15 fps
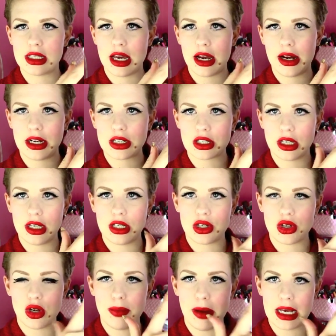They're actually
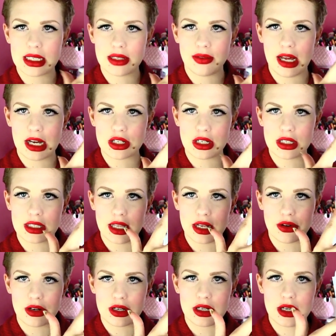2 pairs of lashes
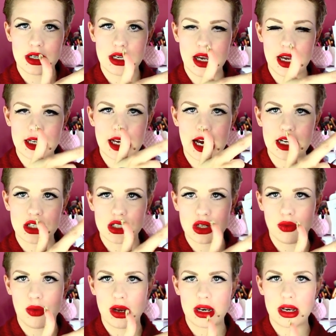that are attached
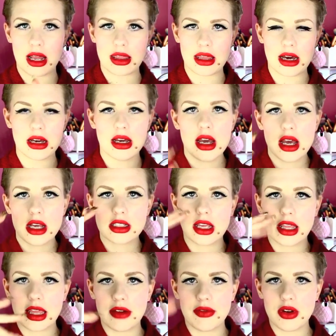to one another.
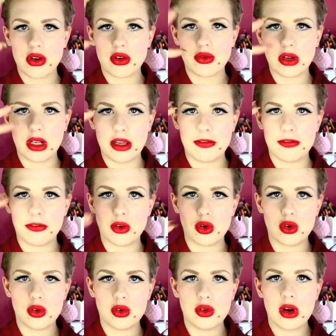So they give you a really
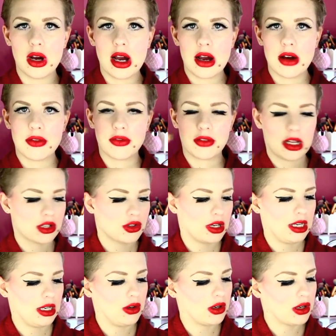full,
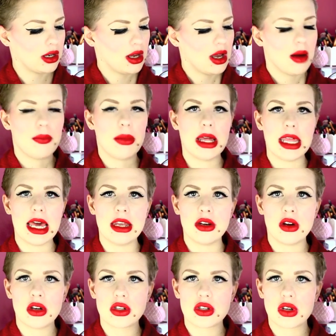fluttery look. But they're
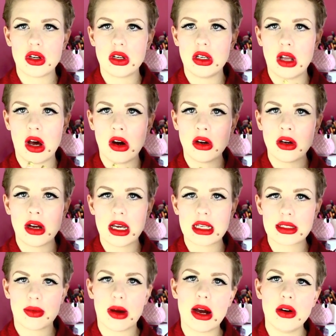not too long
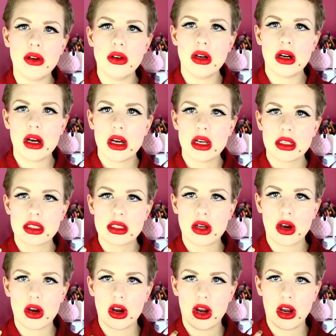as well.
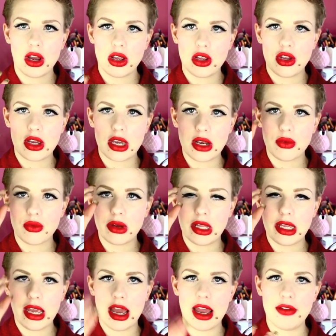So you get a
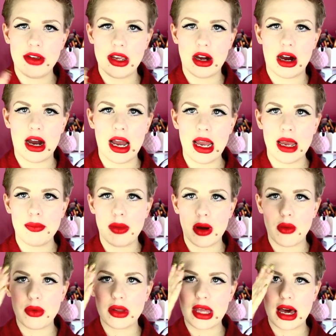really heavy eye,
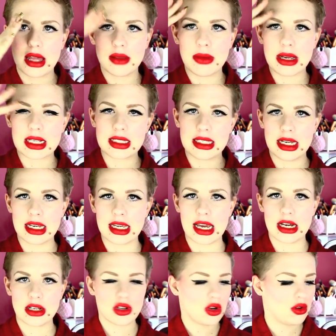but without them extending
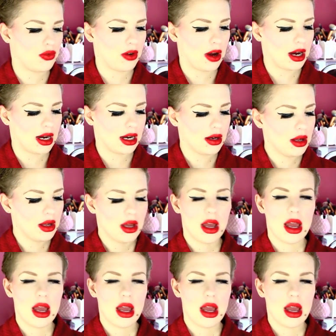out too far.